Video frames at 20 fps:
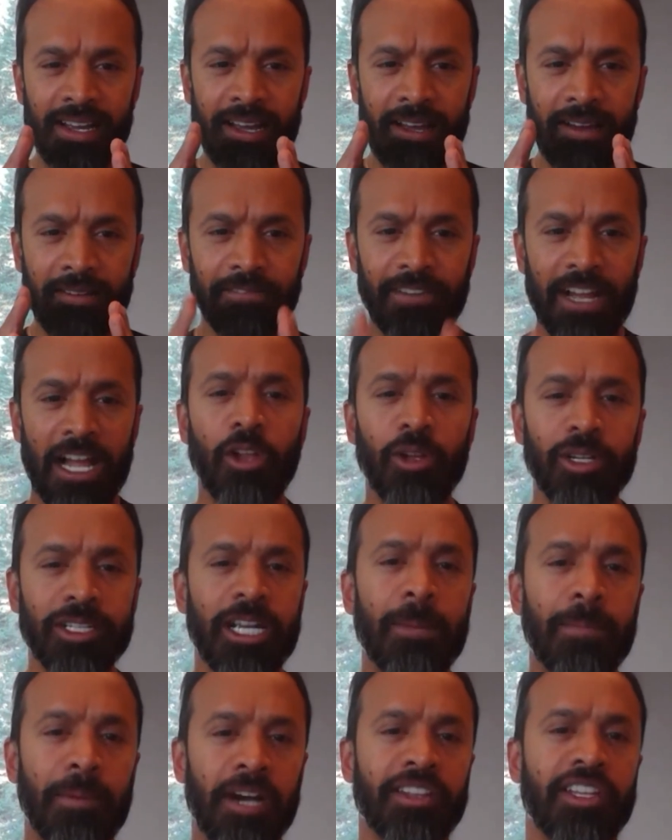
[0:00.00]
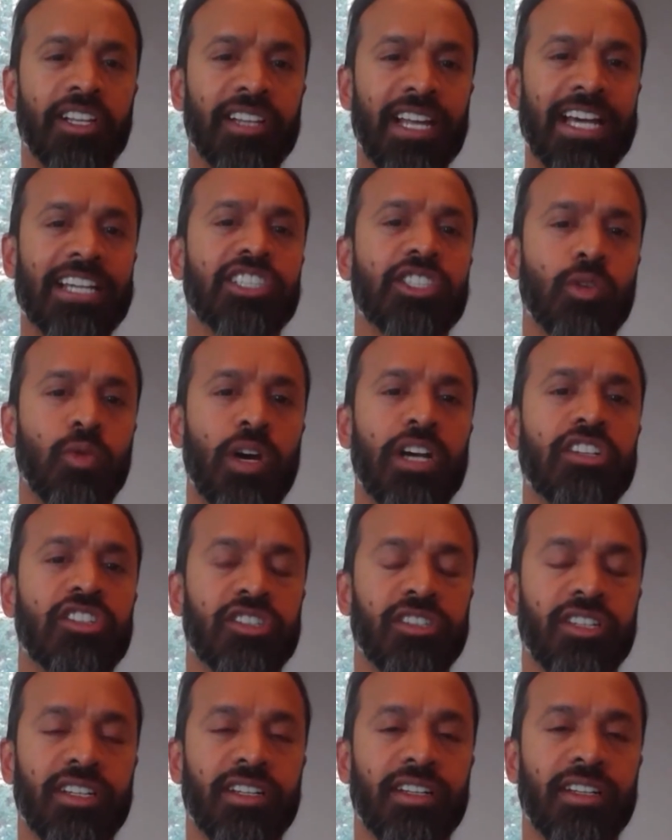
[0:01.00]
following up on the last
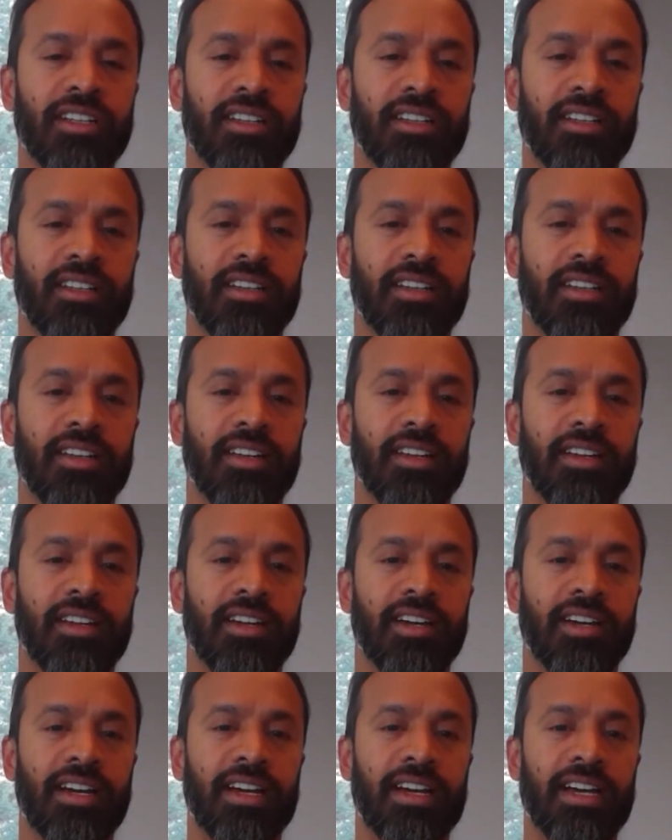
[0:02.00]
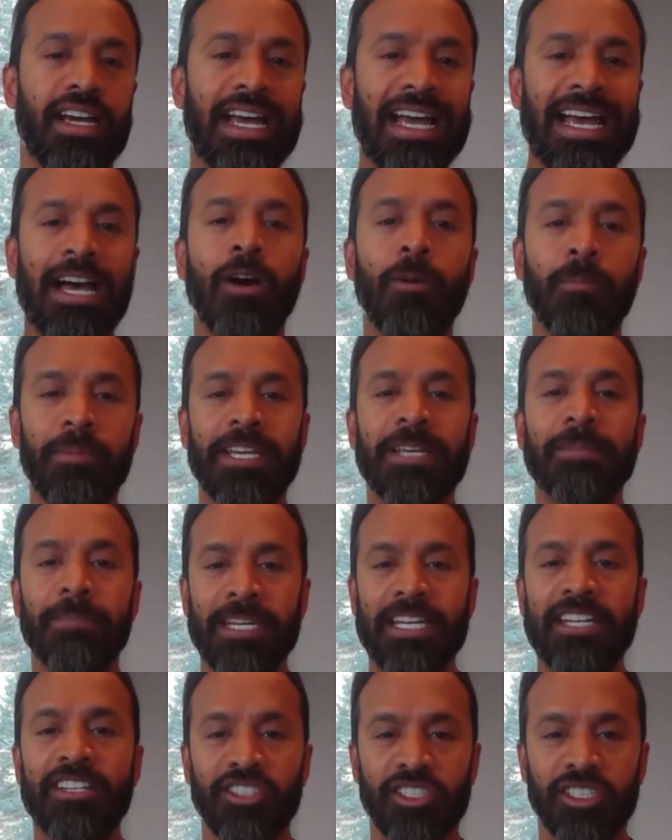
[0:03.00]
question, how big
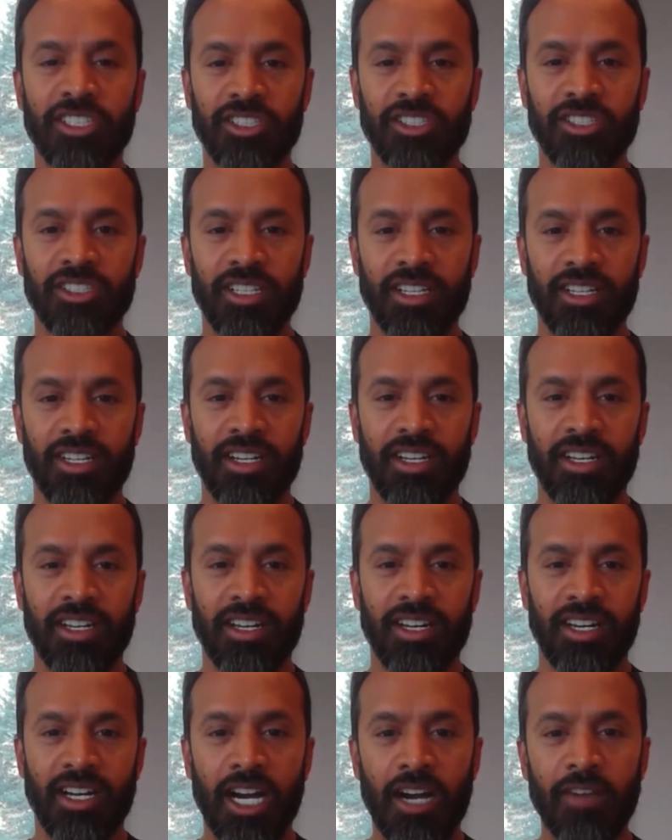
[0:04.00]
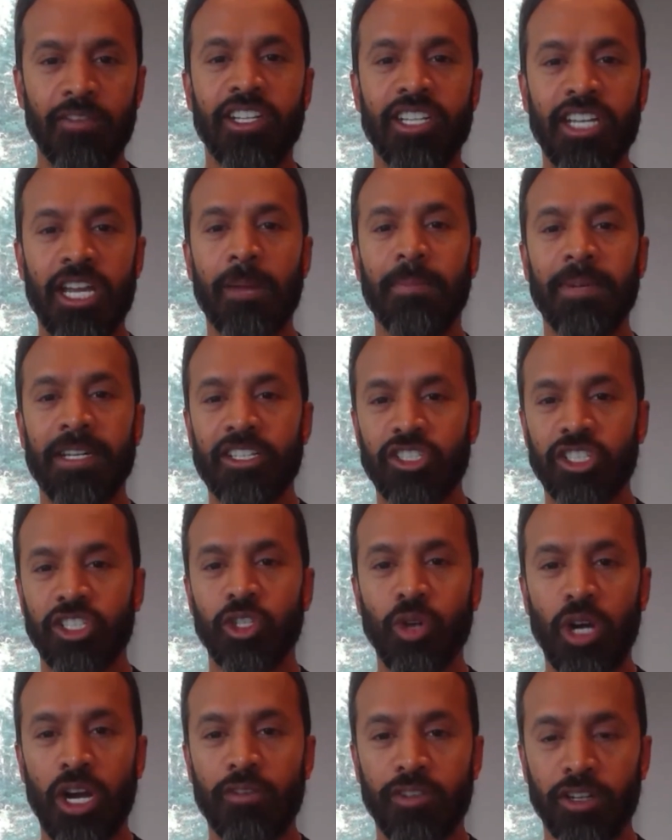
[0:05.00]
pieces of the company should you
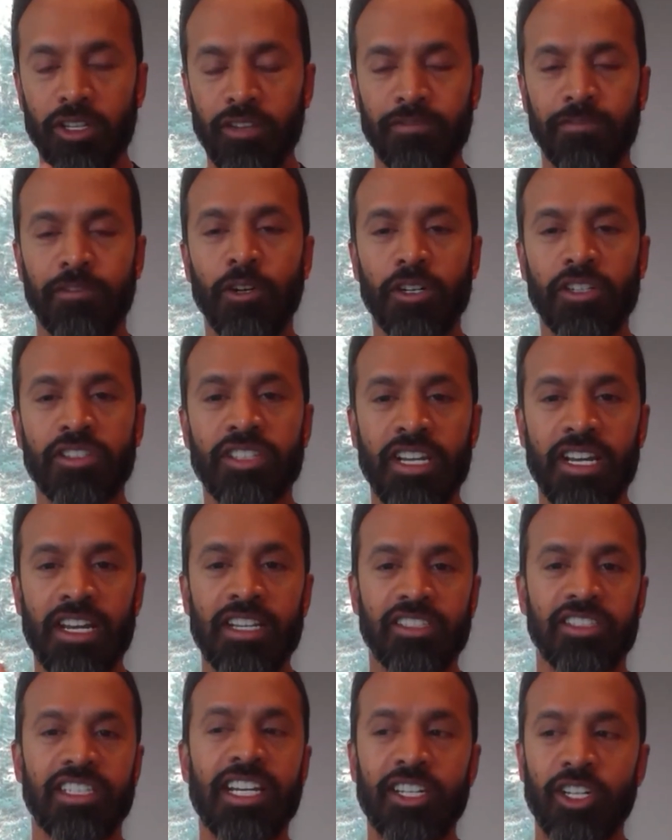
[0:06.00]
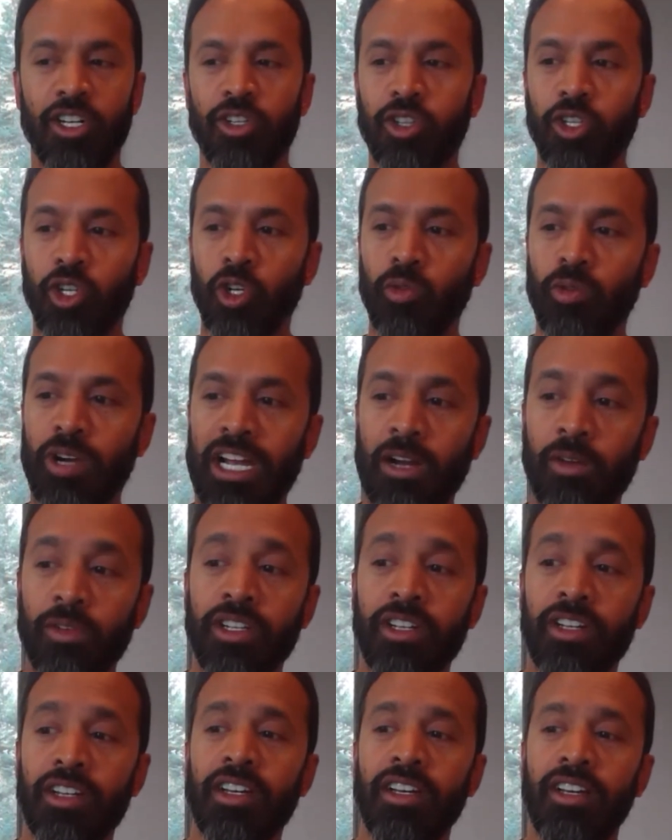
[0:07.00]
offer on the first, second, or third round?
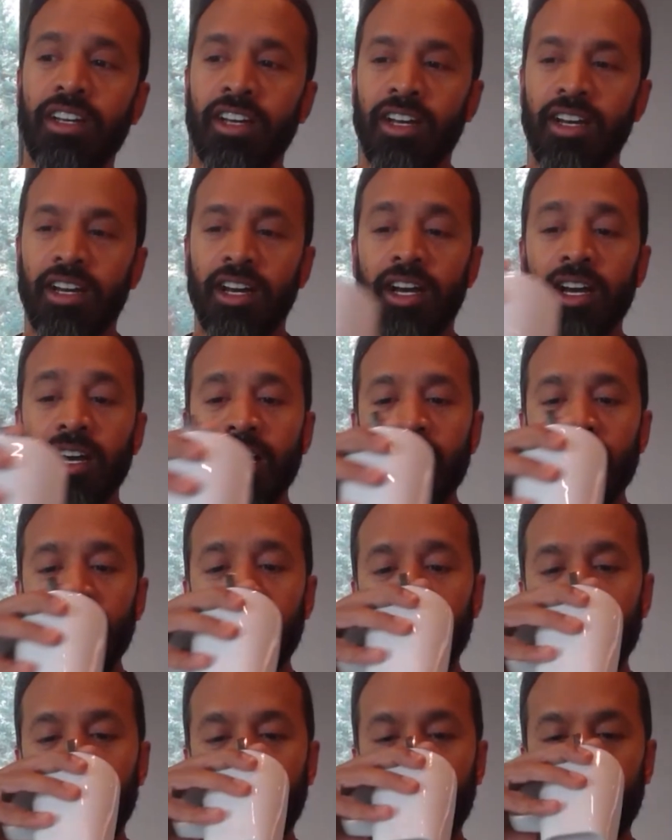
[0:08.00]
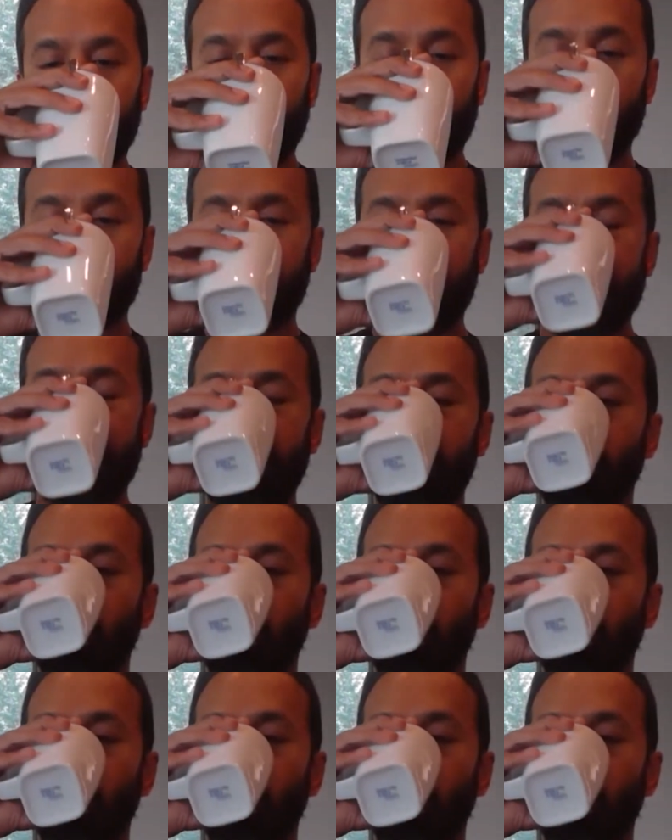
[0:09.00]
Okay,